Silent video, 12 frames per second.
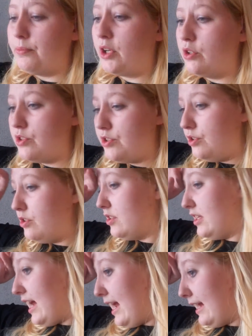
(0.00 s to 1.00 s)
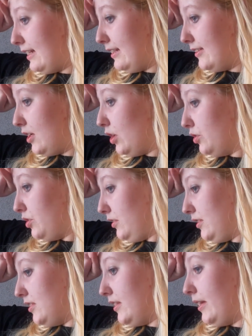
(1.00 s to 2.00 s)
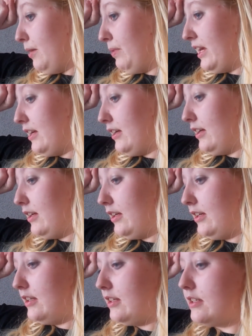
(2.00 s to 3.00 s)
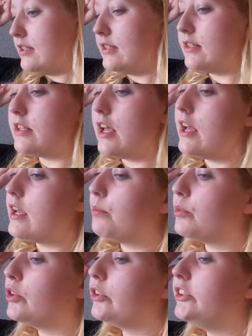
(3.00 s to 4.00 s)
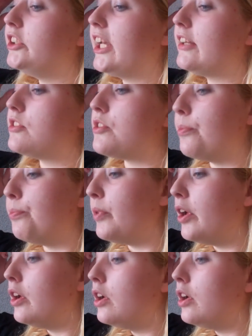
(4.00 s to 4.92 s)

I'm going to do today. I need to go to the city because I am going to get some.